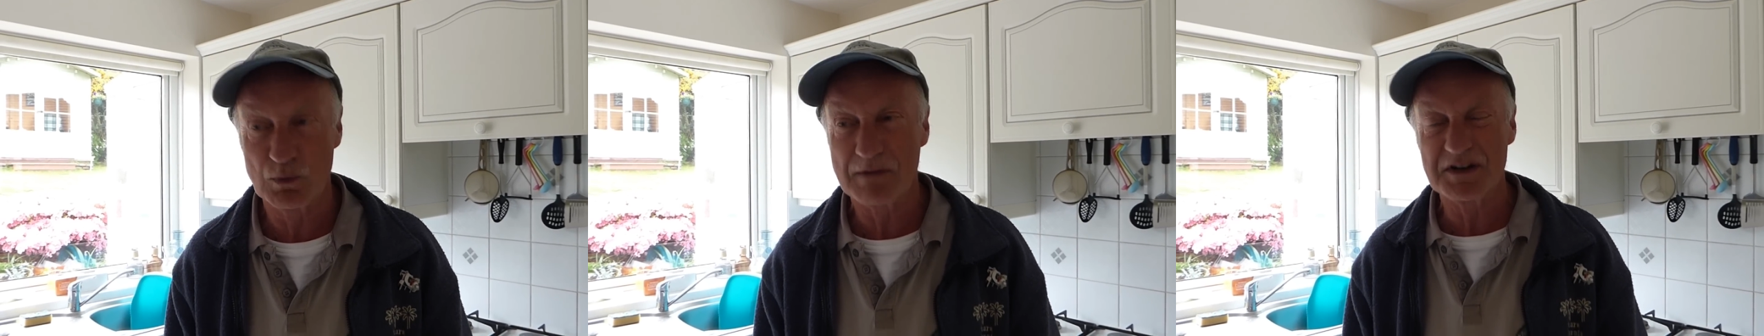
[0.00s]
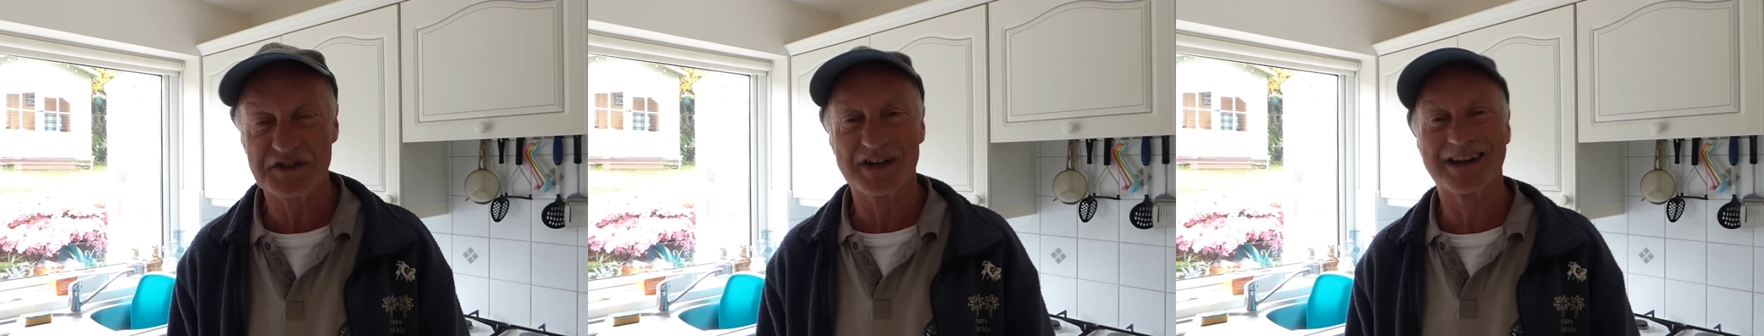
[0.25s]
Whether
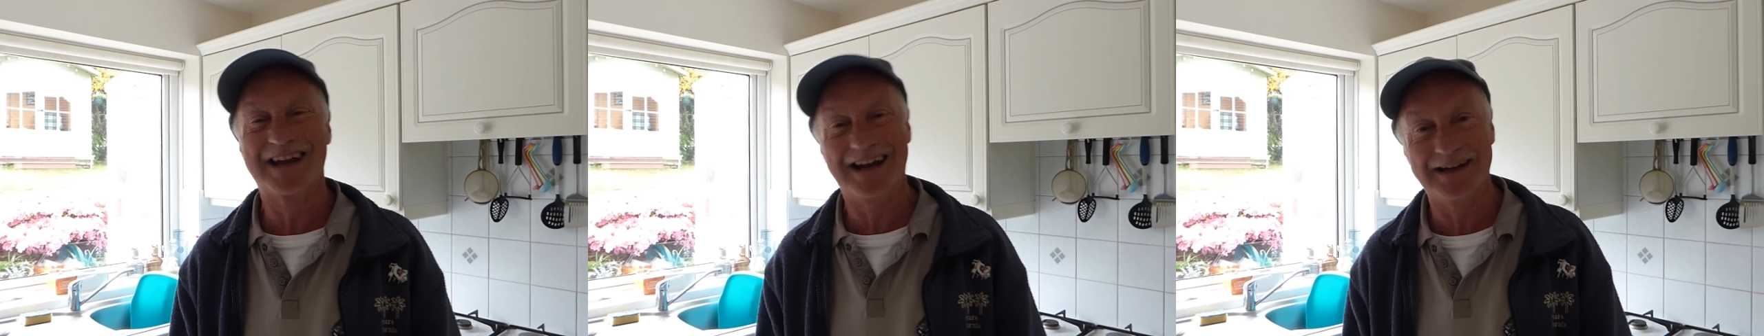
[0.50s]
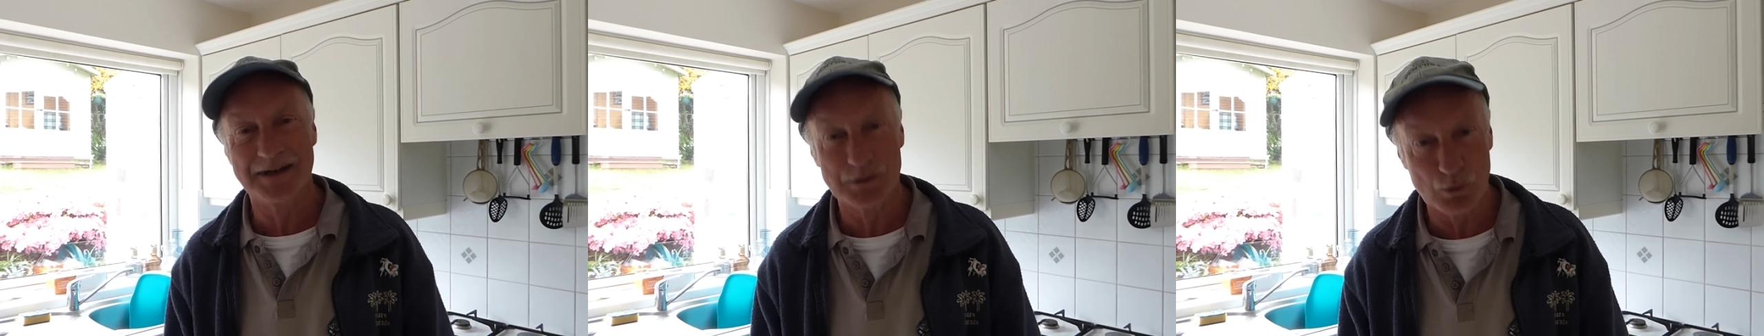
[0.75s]
it's a
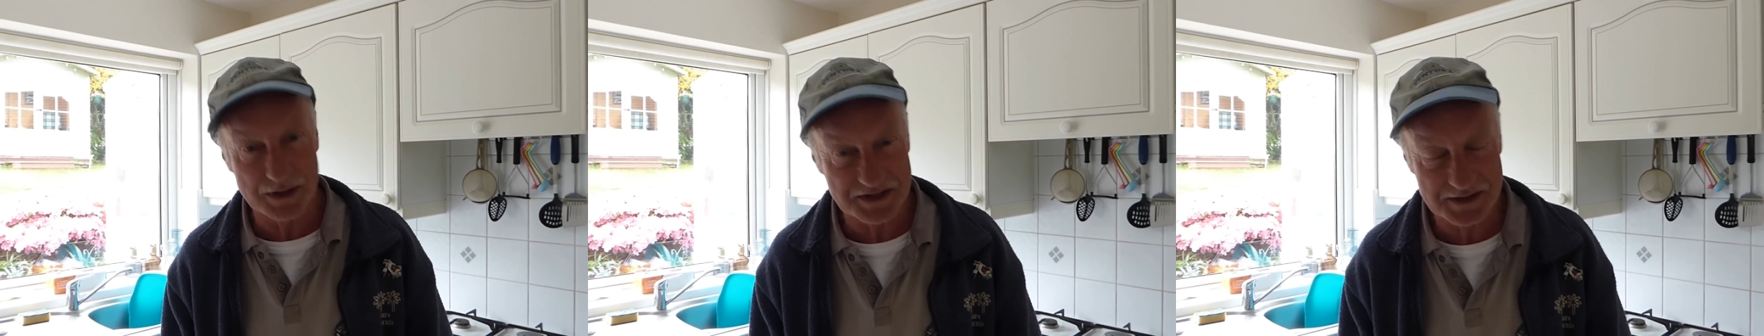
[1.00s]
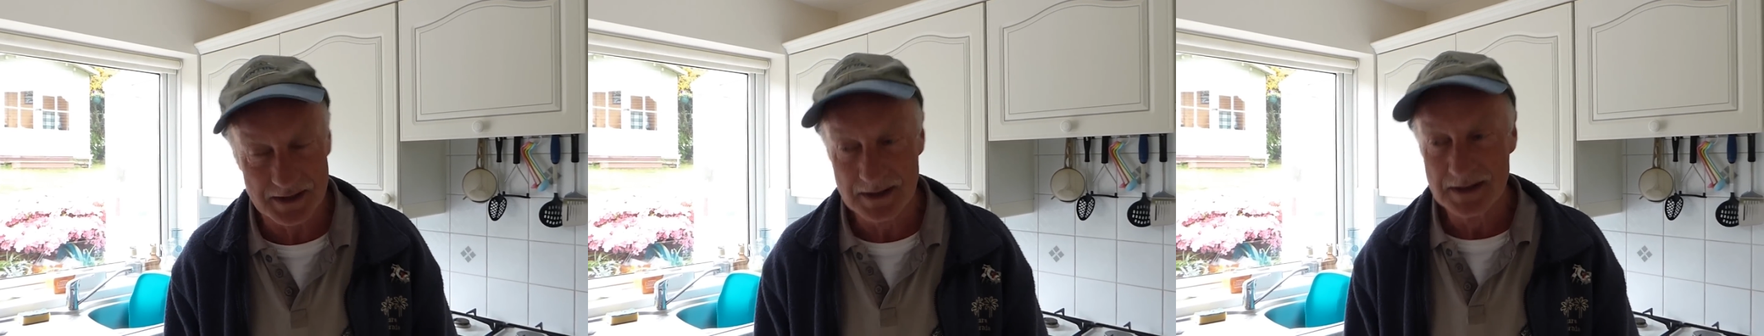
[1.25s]
kettling
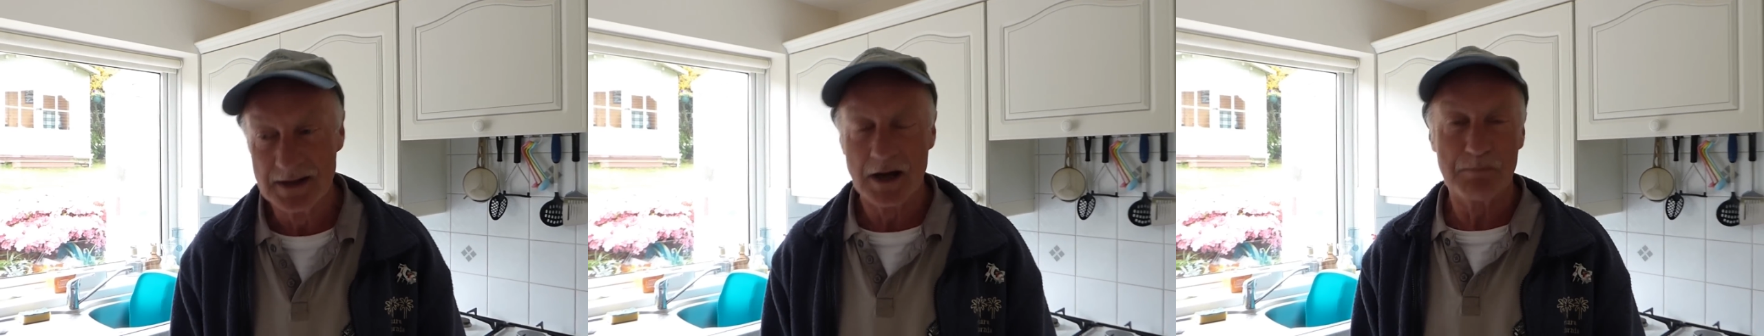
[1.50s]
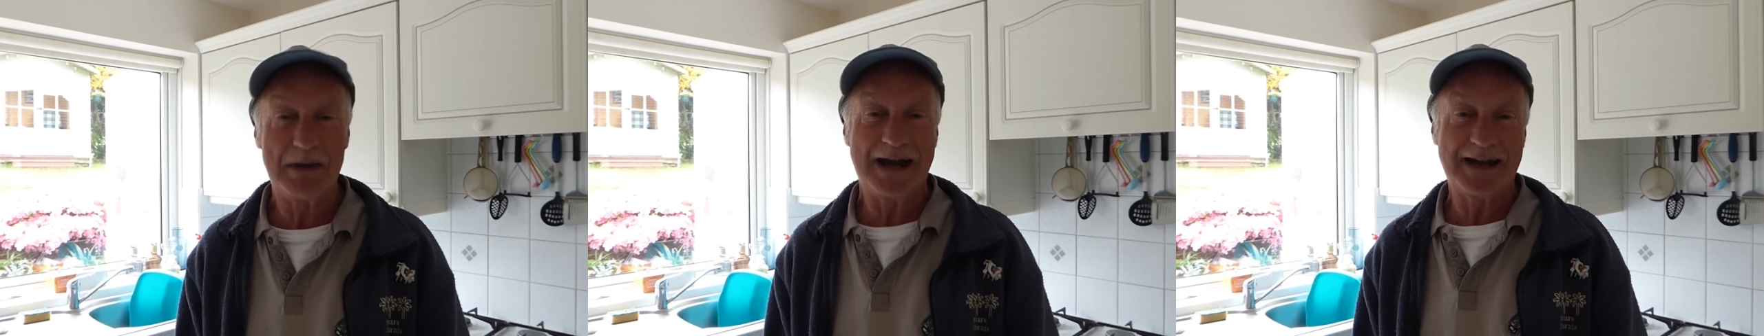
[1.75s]
noise, a
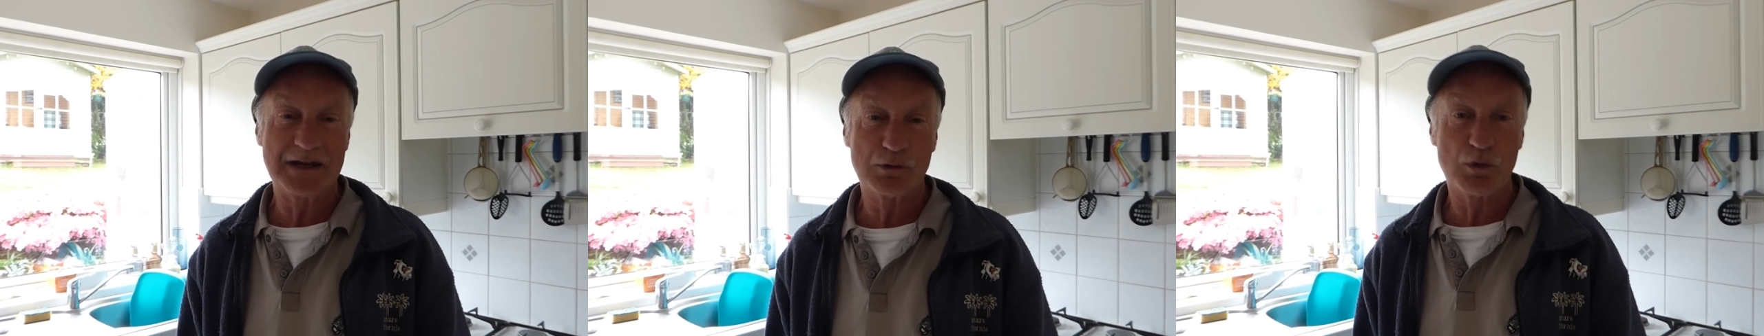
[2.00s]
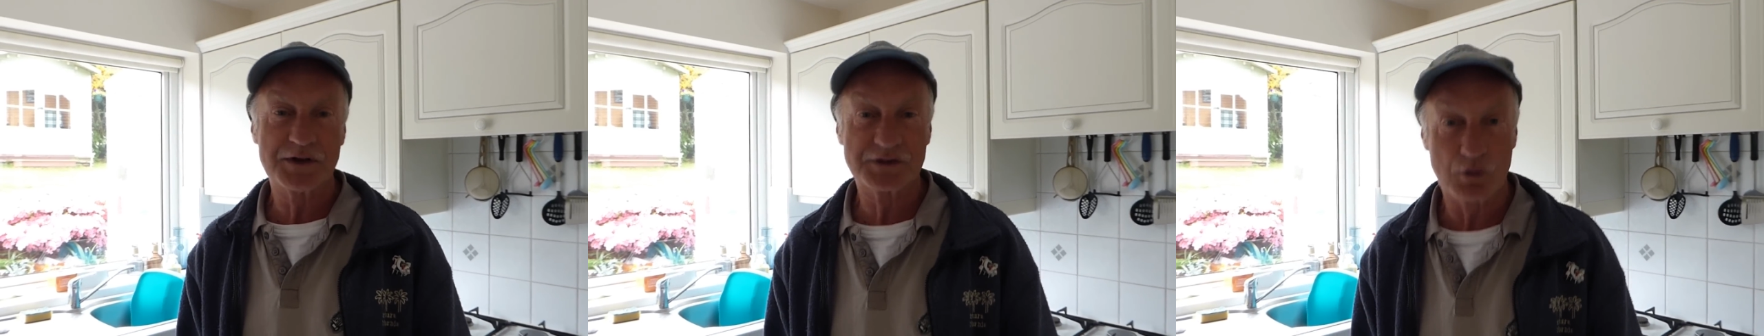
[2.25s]
banging
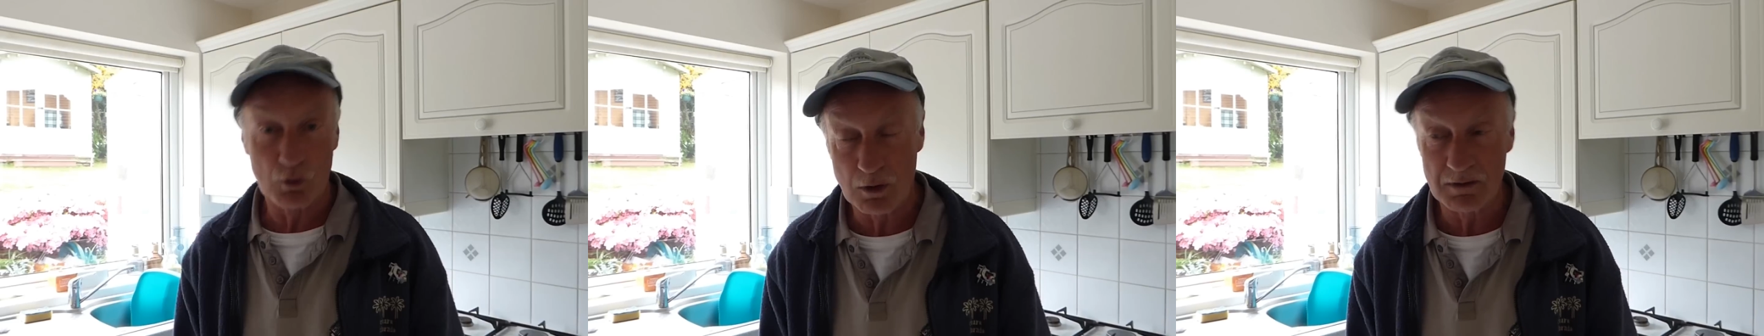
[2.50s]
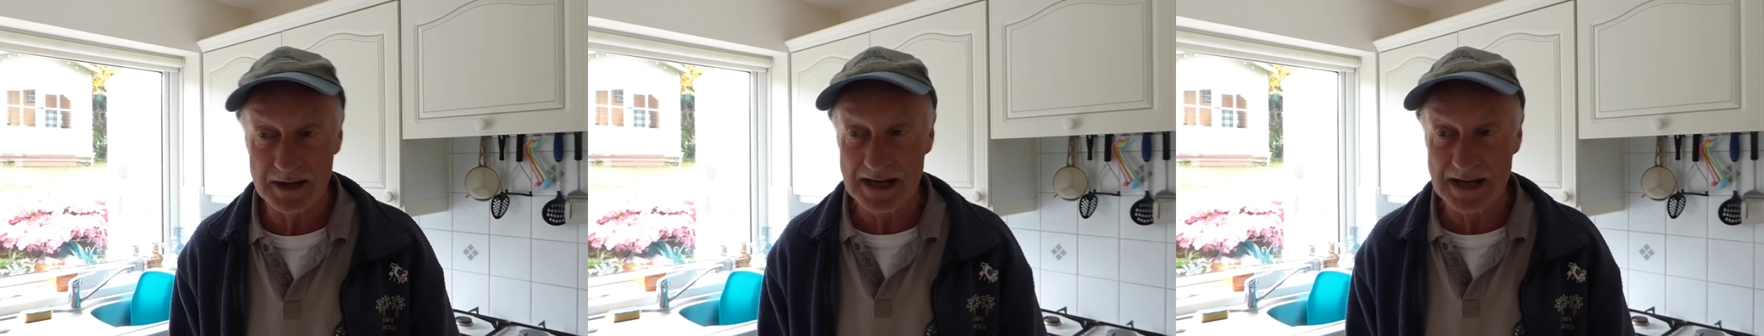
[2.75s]
noise or